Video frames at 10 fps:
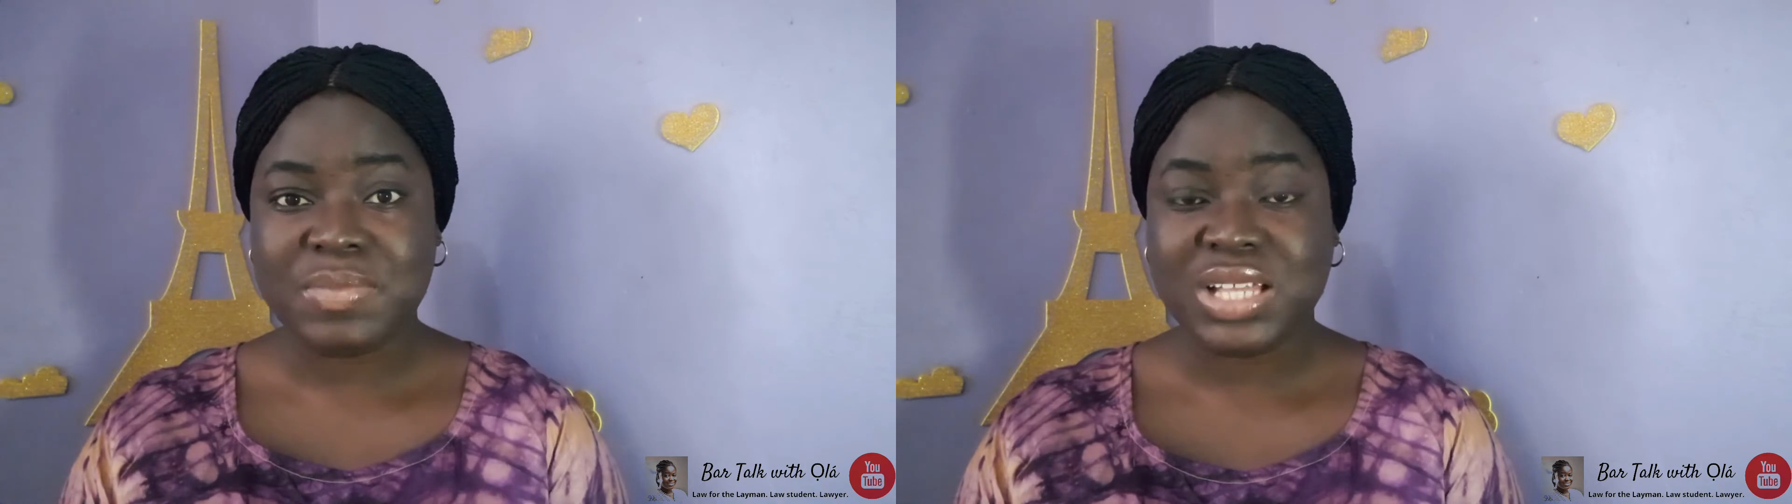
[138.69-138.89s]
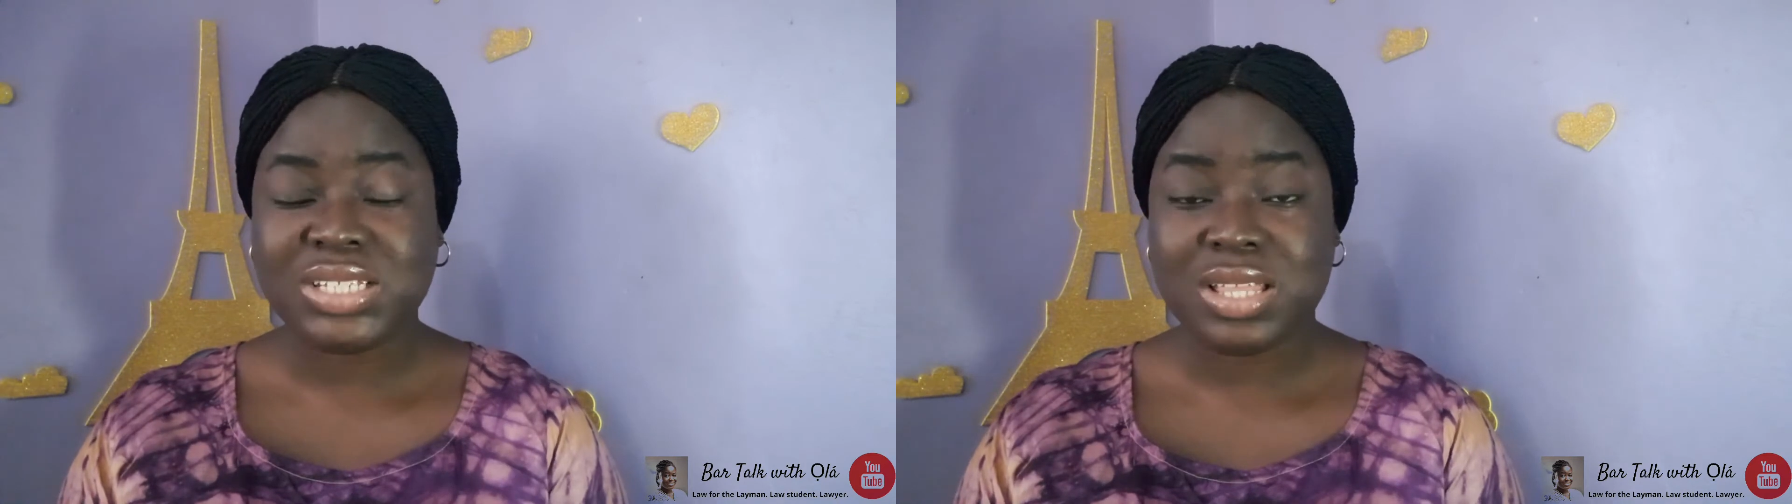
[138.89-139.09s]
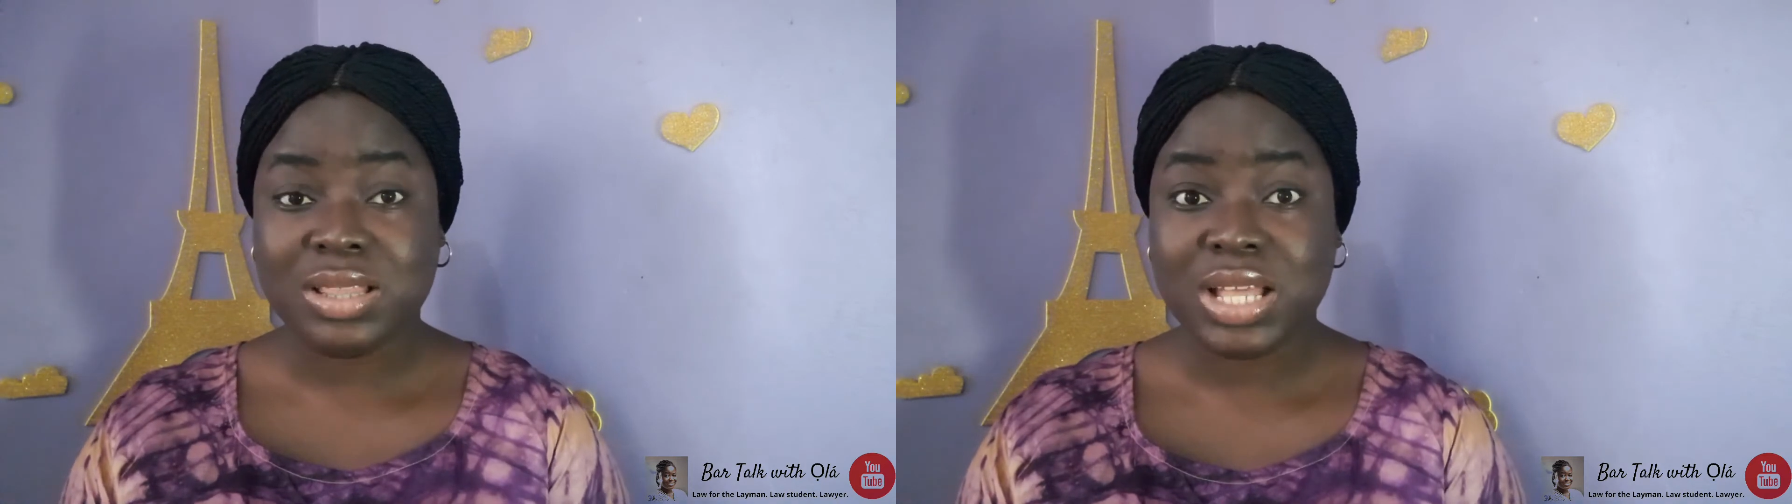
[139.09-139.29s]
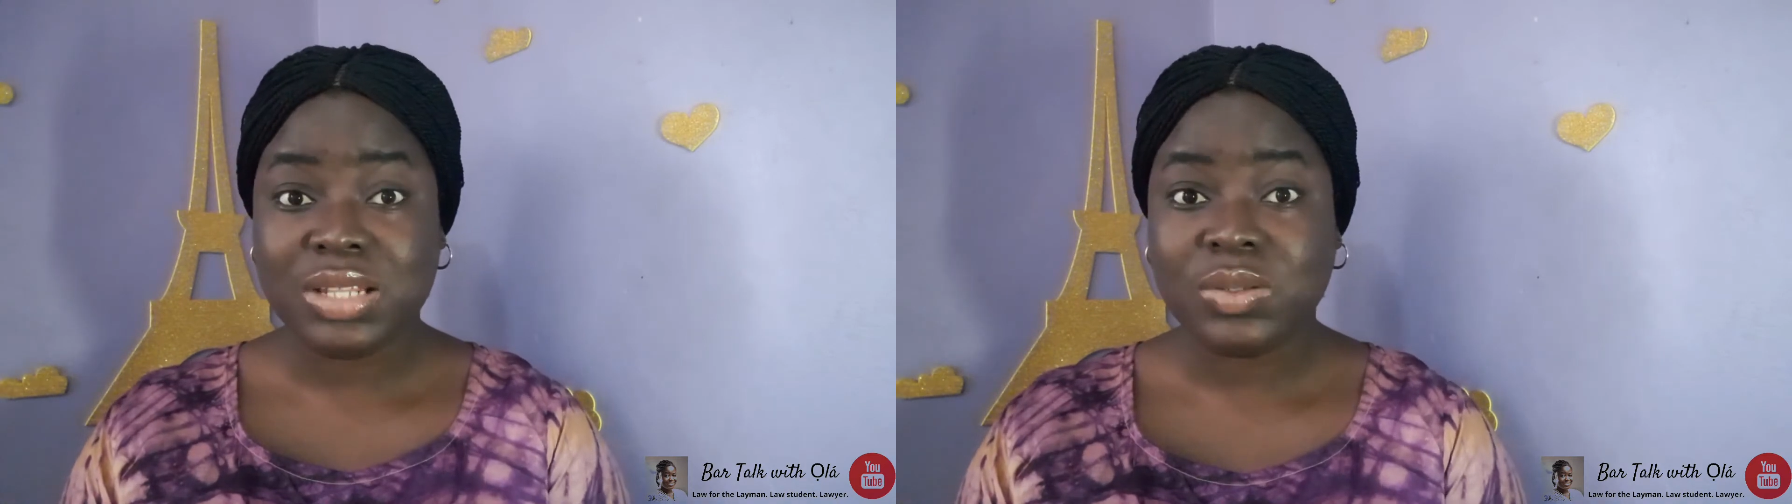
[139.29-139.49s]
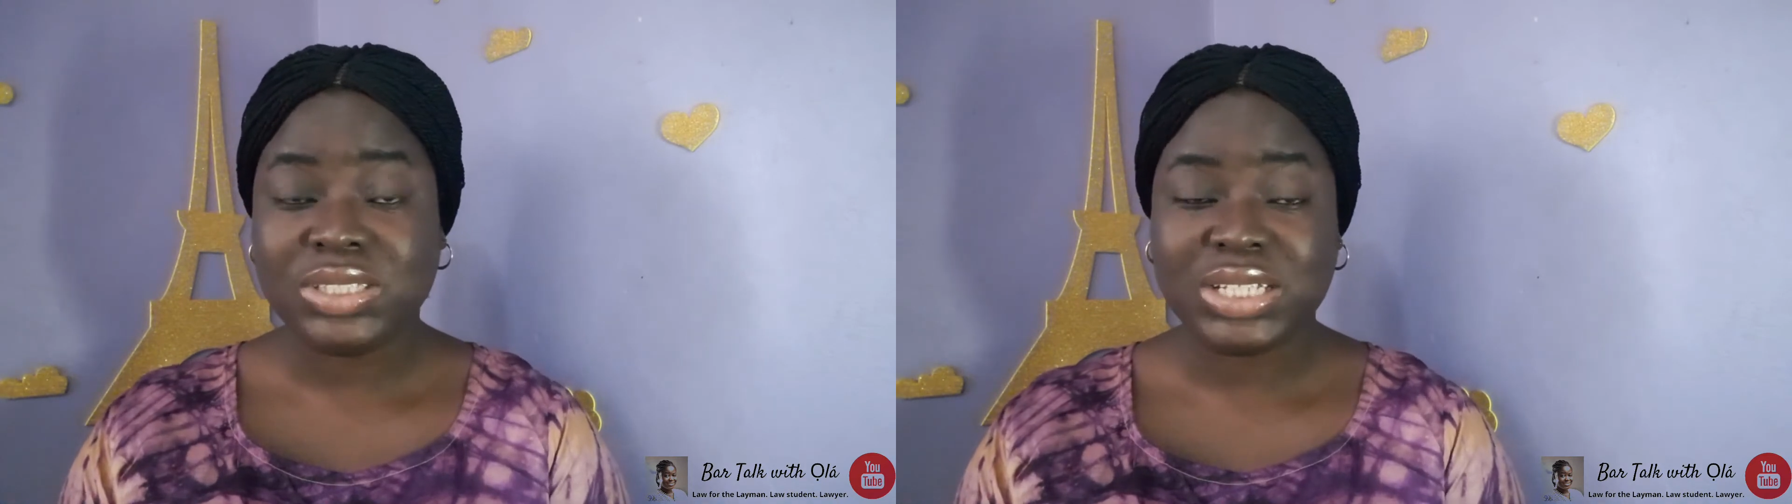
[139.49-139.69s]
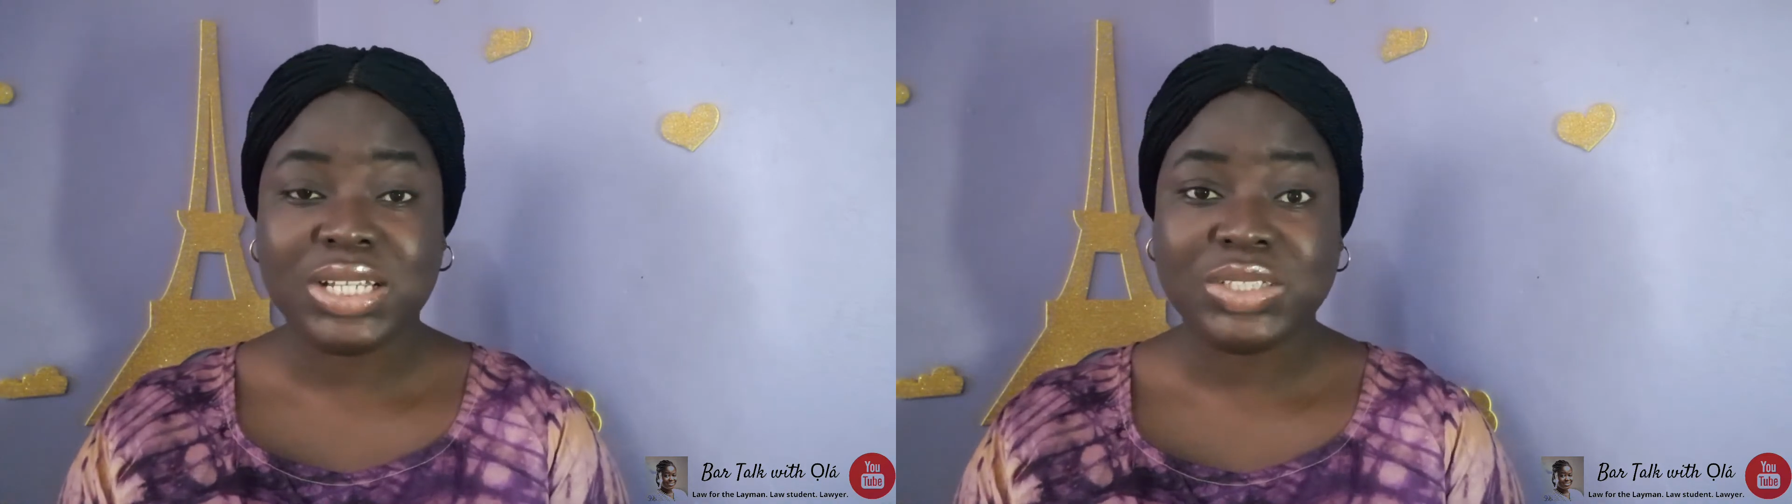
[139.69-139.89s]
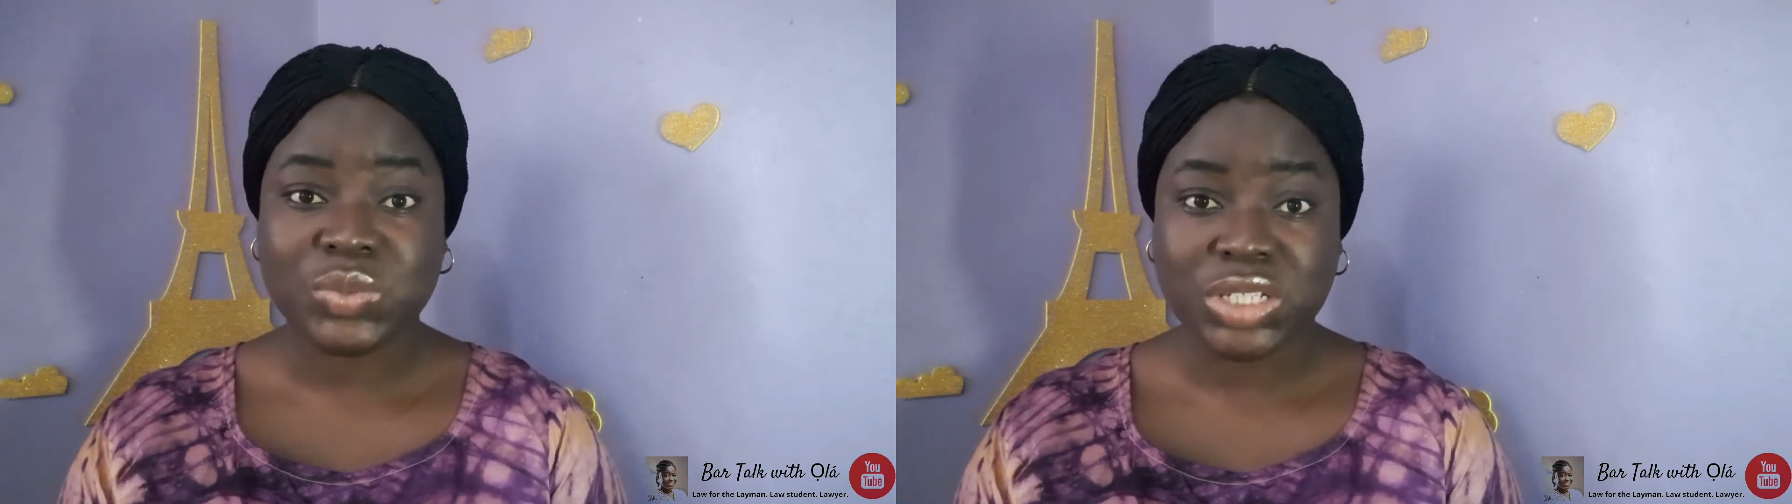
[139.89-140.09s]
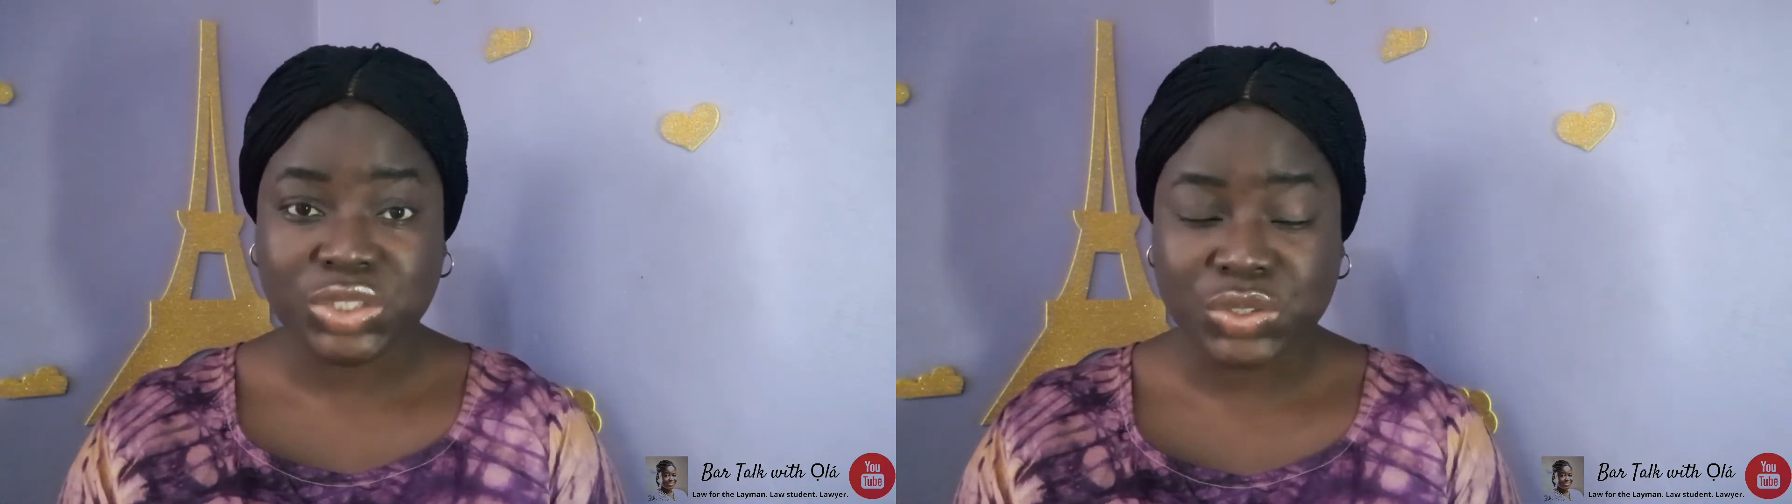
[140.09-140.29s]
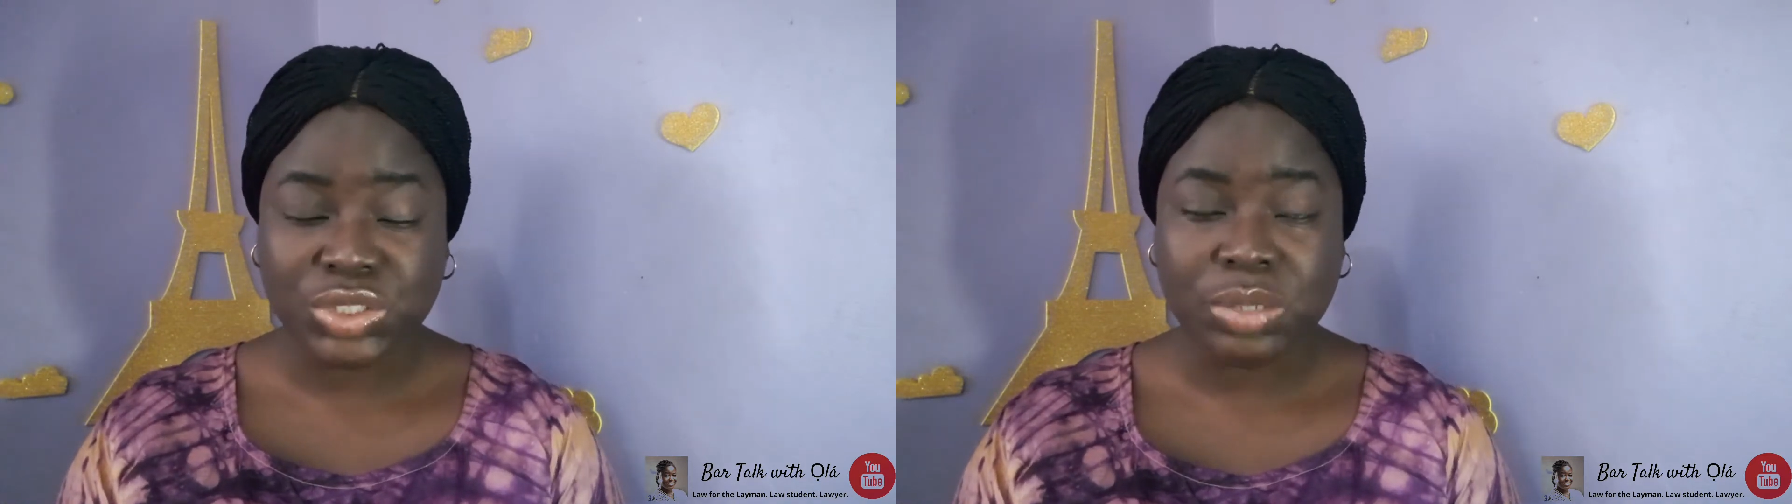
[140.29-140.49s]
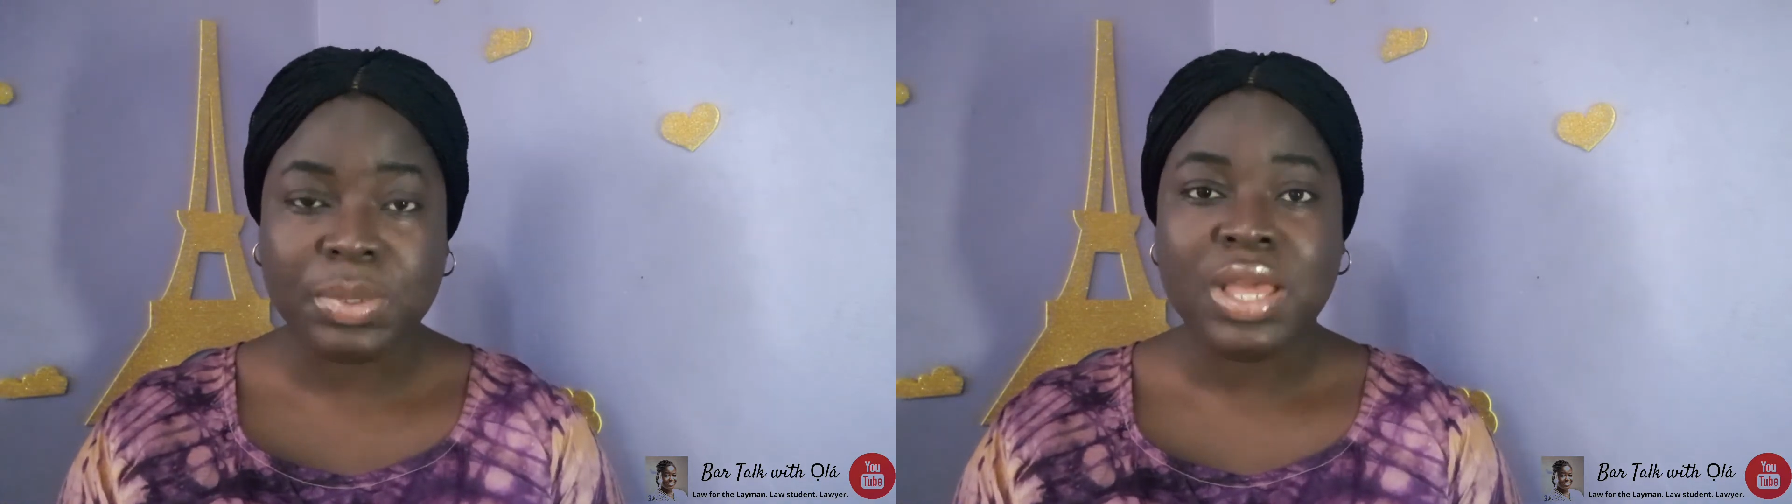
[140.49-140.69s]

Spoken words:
That's the landlord-tenant relationship,